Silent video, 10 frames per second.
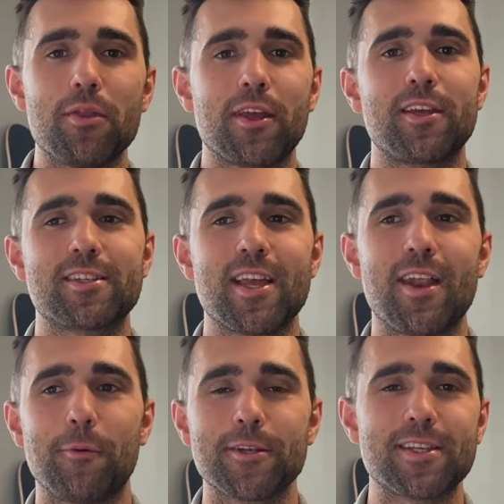one thing he
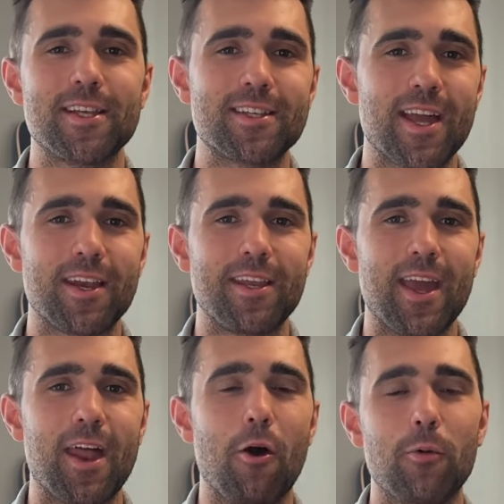said was he said he
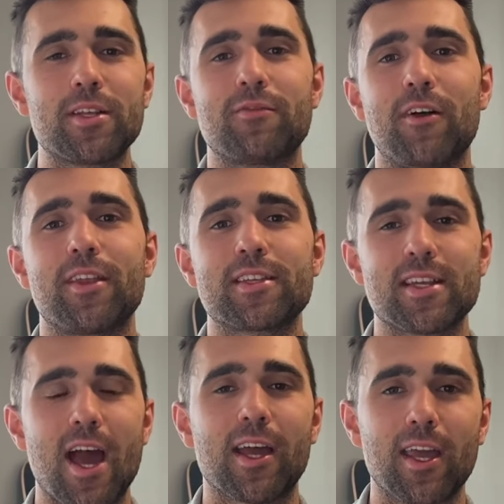had always felt that
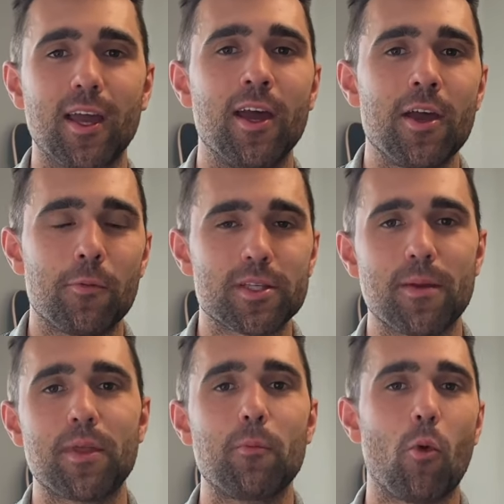snacking was
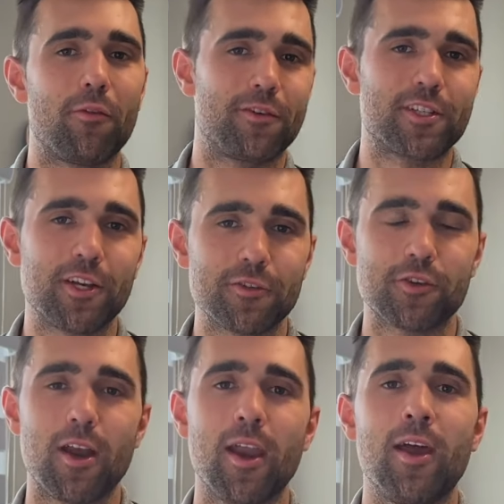something more for
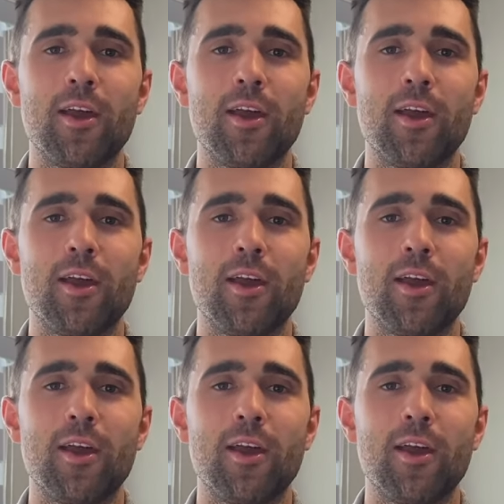children.